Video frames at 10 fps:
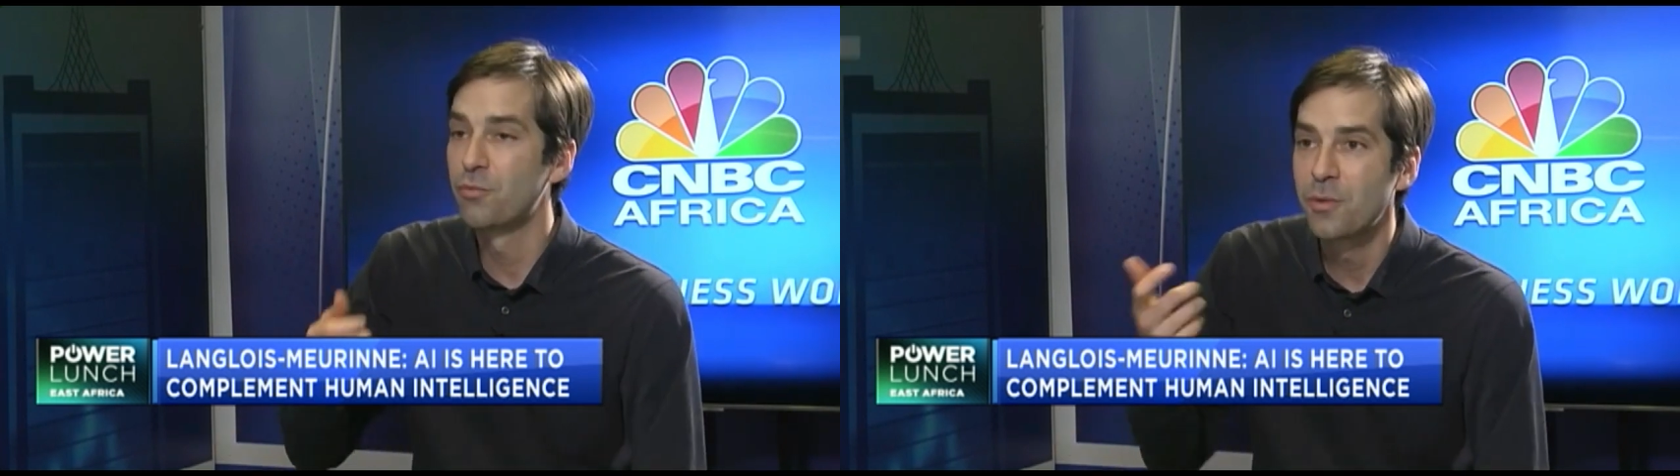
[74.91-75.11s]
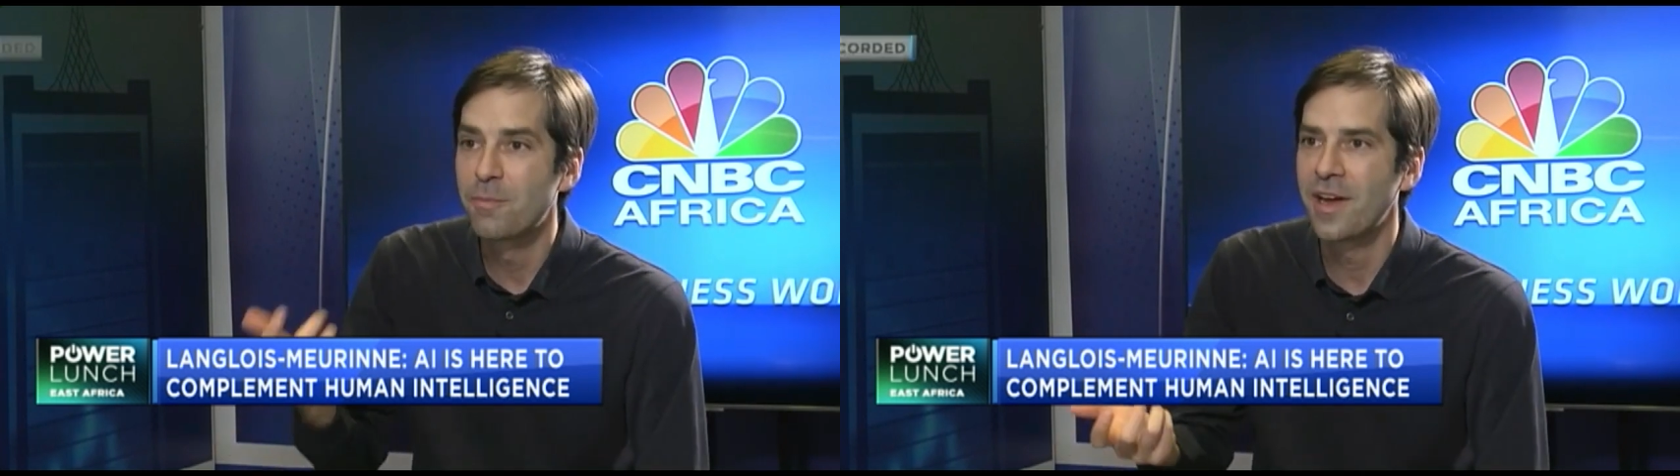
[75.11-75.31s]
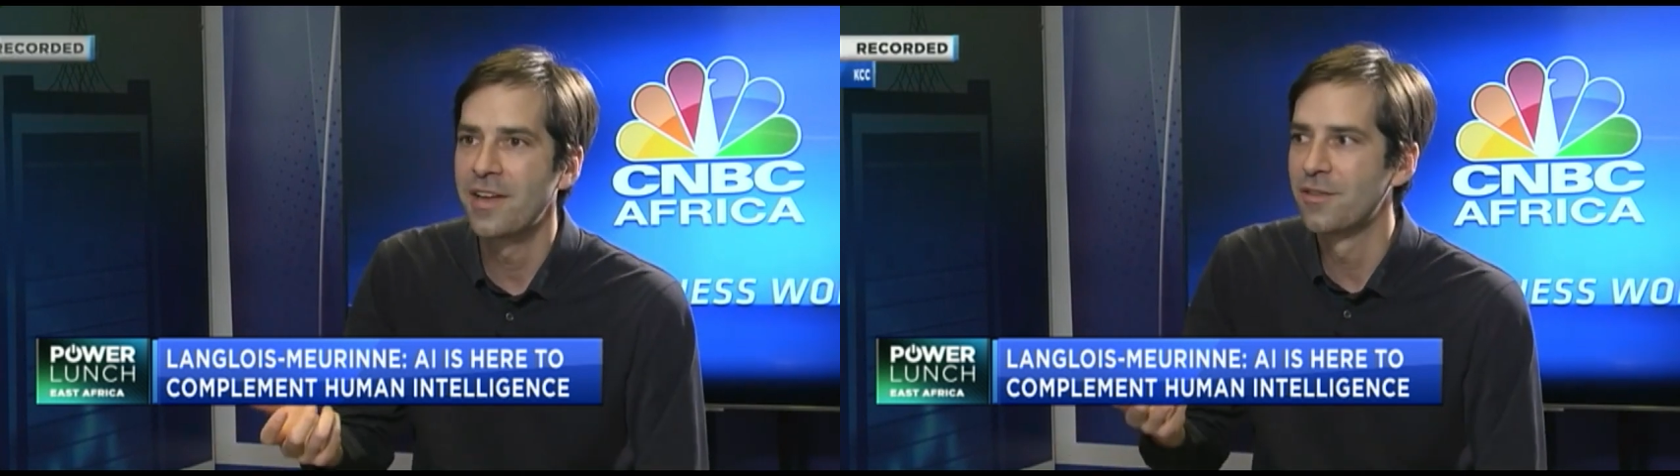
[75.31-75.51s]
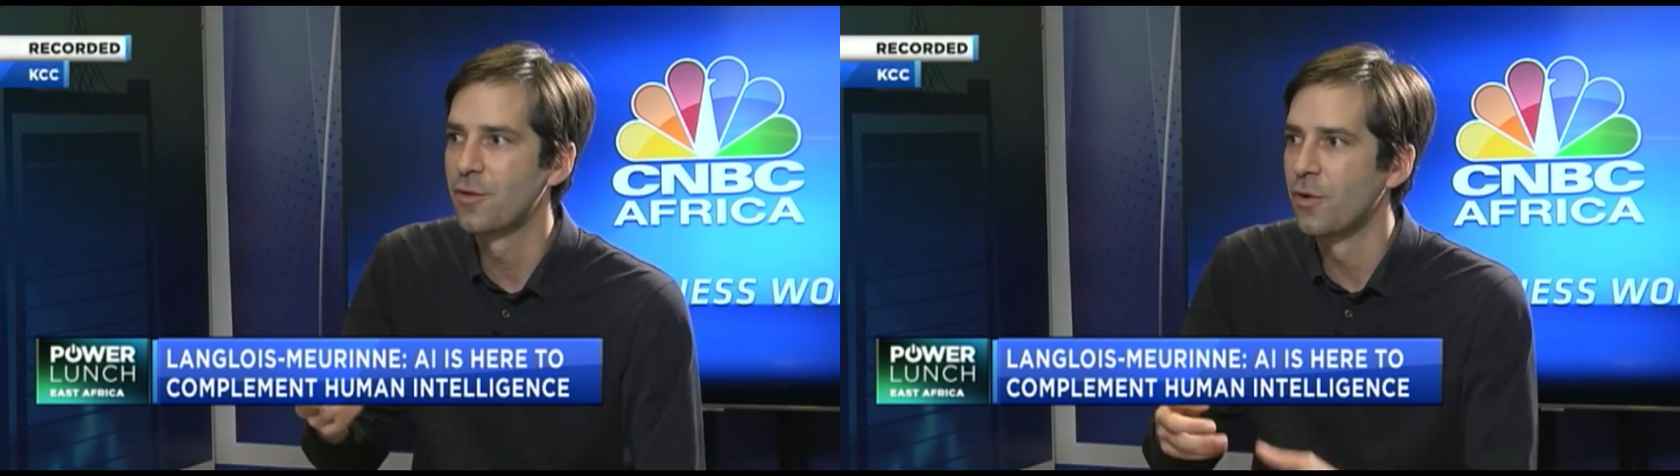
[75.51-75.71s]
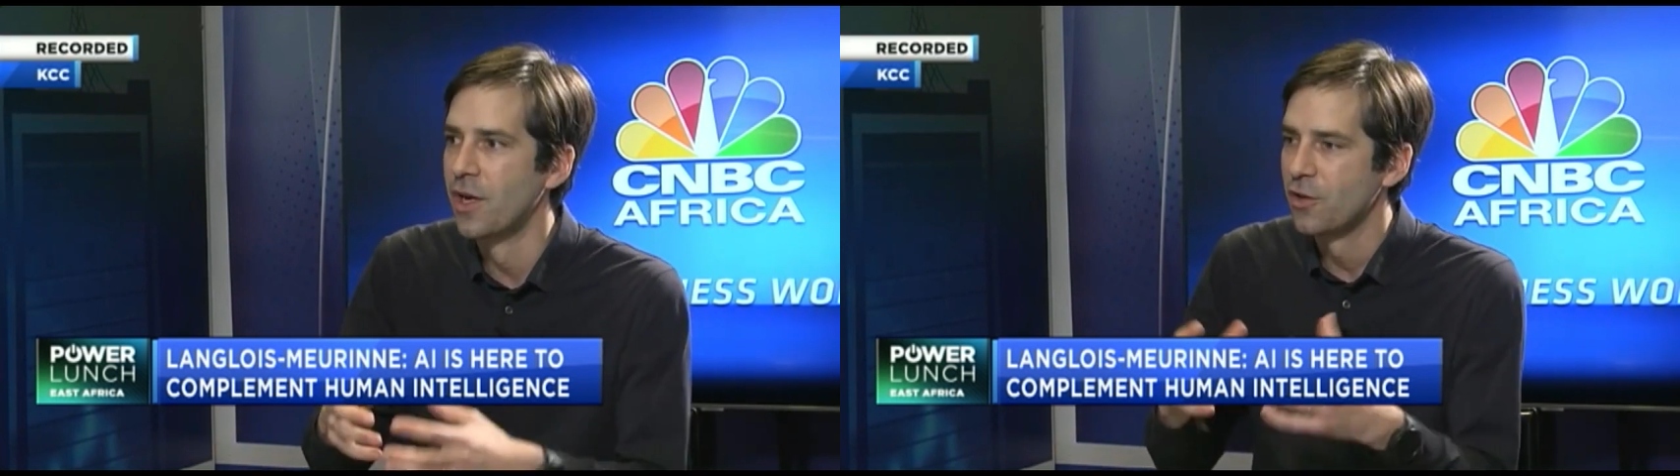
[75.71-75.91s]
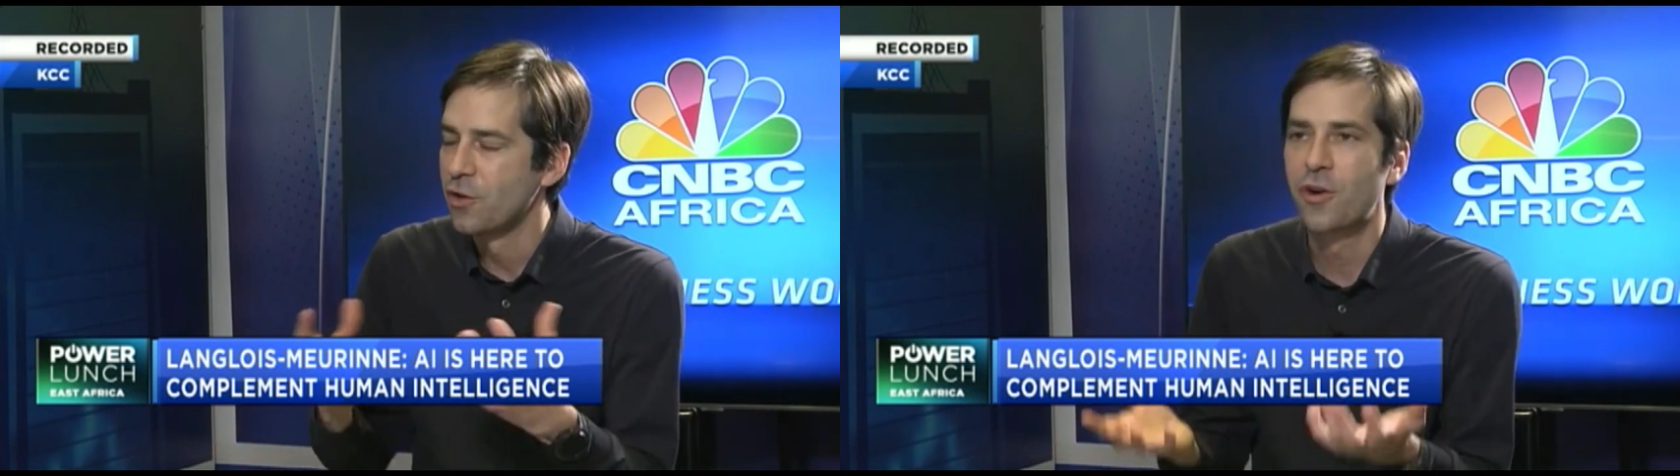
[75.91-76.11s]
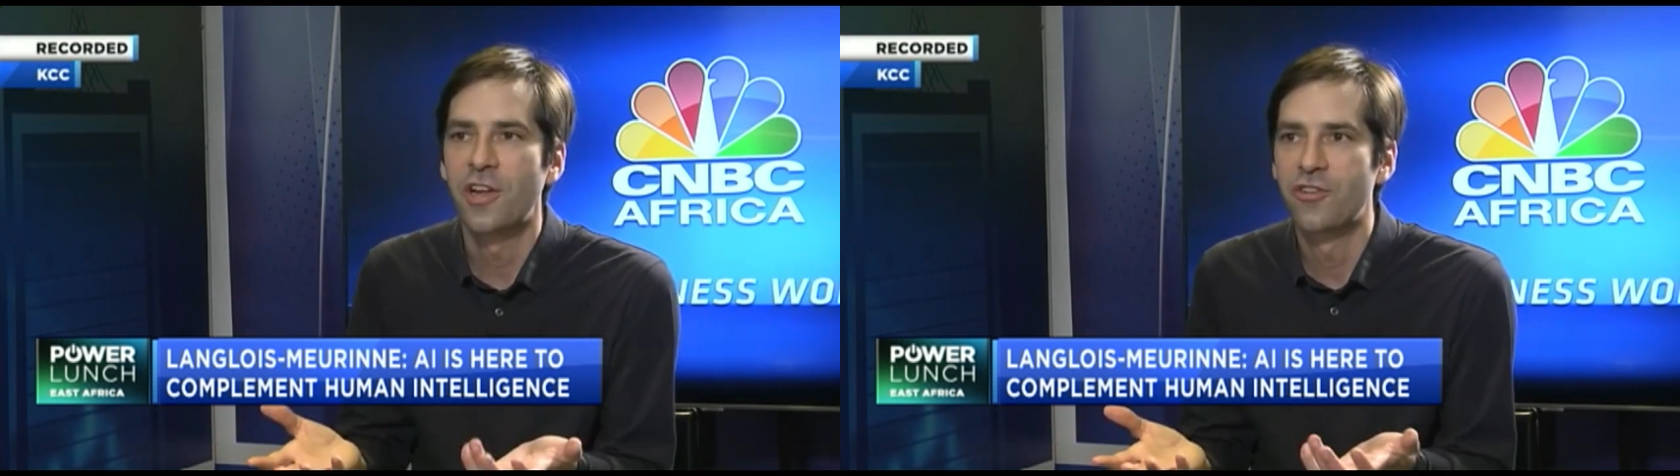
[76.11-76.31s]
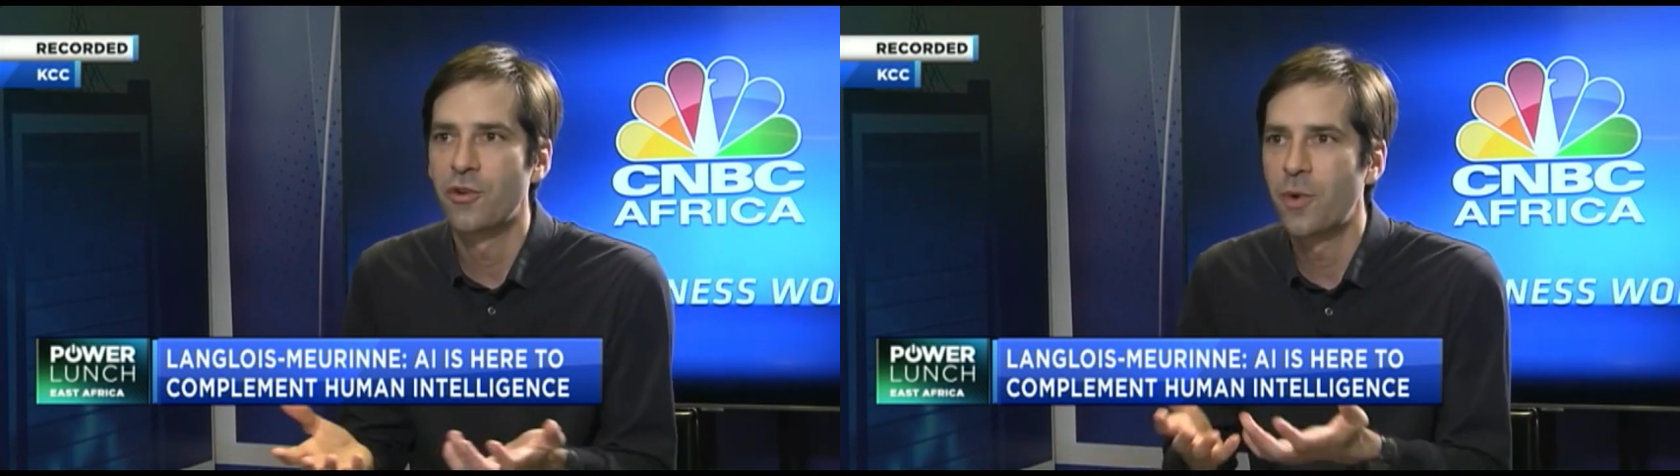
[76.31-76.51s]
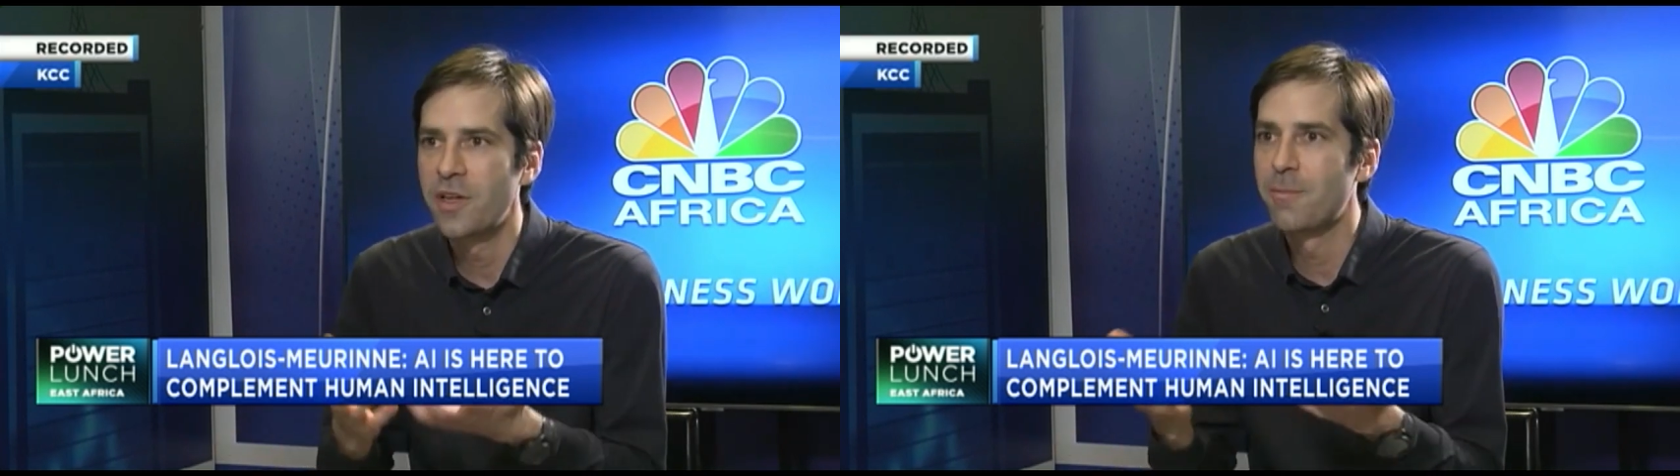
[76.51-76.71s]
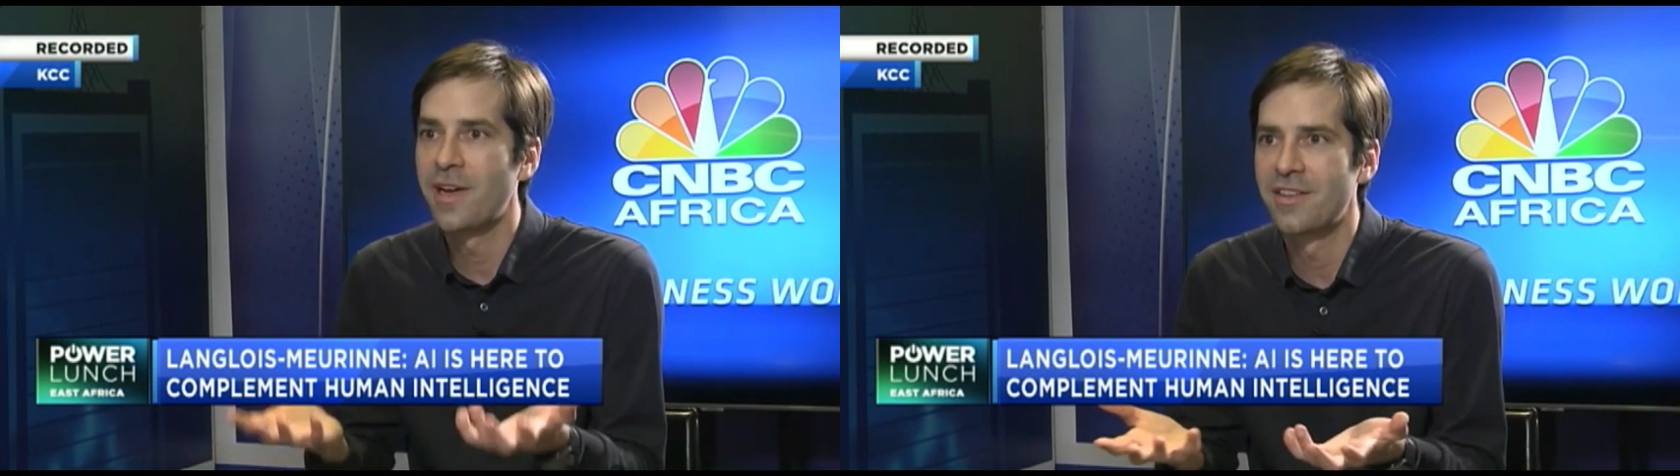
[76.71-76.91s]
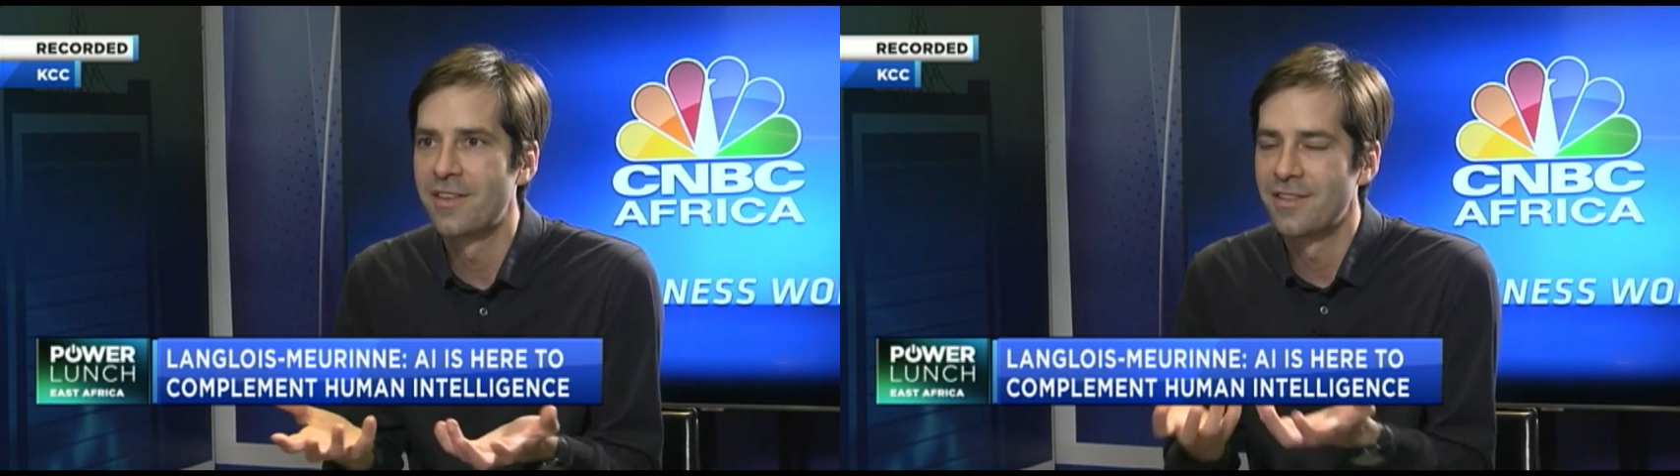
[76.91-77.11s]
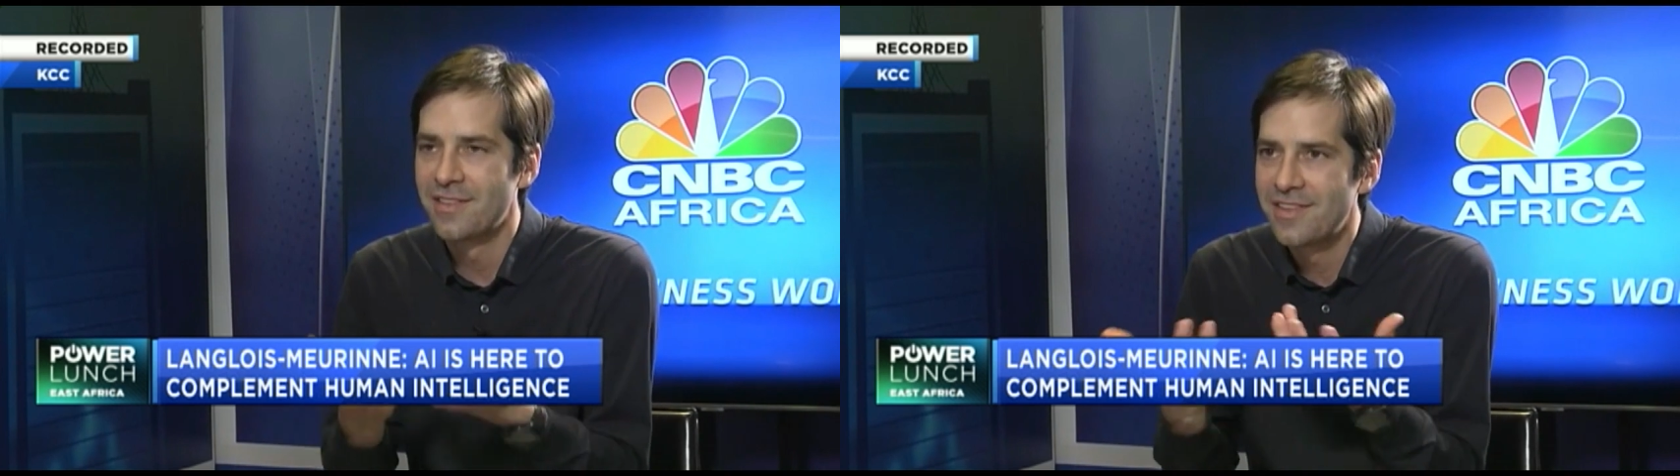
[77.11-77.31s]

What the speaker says: it's prepaid, so the collection rate by